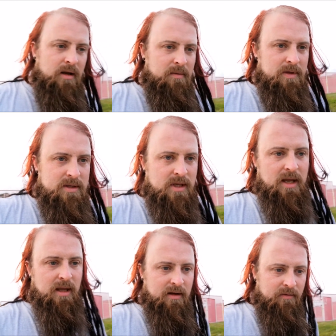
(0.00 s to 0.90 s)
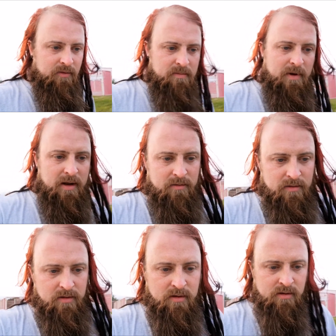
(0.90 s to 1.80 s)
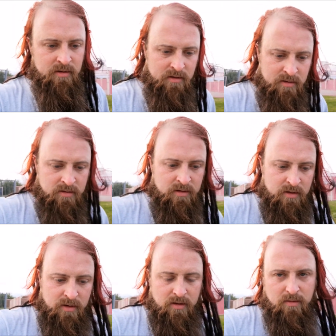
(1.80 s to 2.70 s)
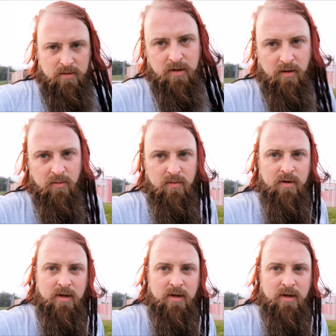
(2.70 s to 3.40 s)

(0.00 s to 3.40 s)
I've been skating for about, oh, I don't know,